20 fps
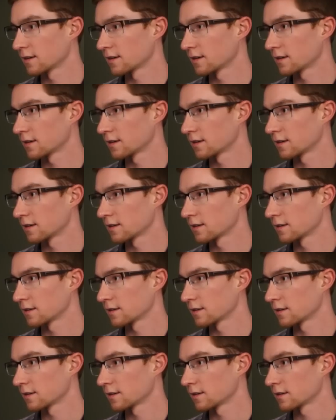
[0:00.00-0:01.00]

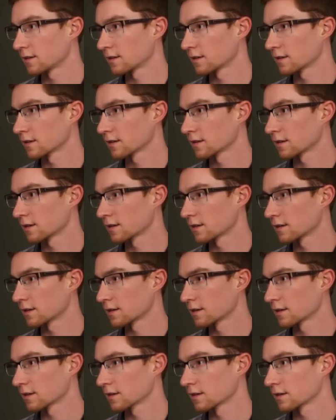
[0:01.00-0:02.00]

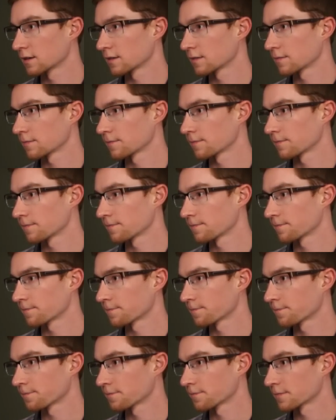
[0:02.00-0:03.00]

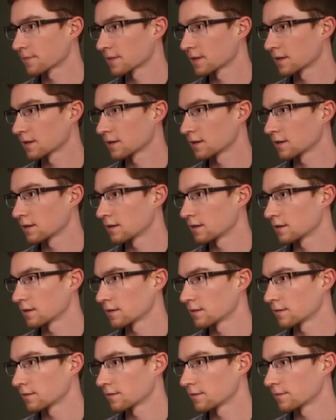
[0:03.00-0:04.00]

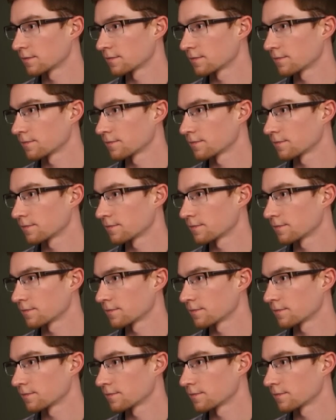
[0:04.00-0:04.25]
No words are spoken by the person on screen.